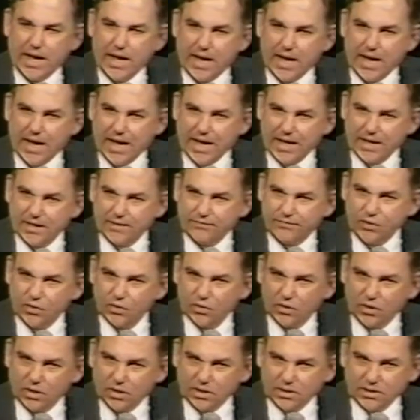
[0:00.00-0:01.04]
And if you
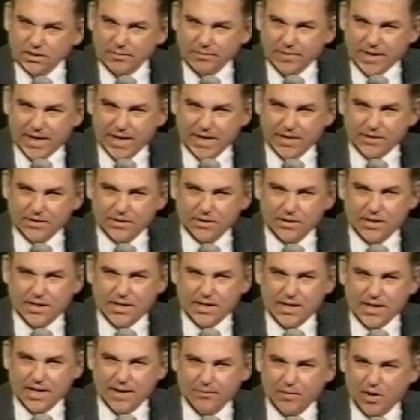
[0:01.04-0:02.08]
look at the man
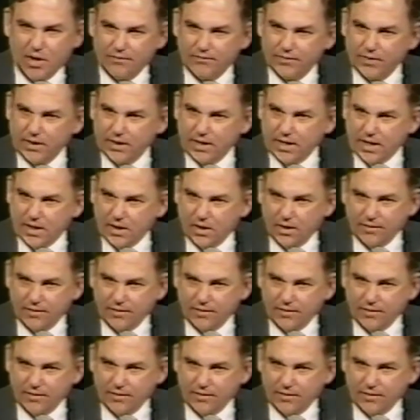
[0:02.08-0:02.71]
today, I'm often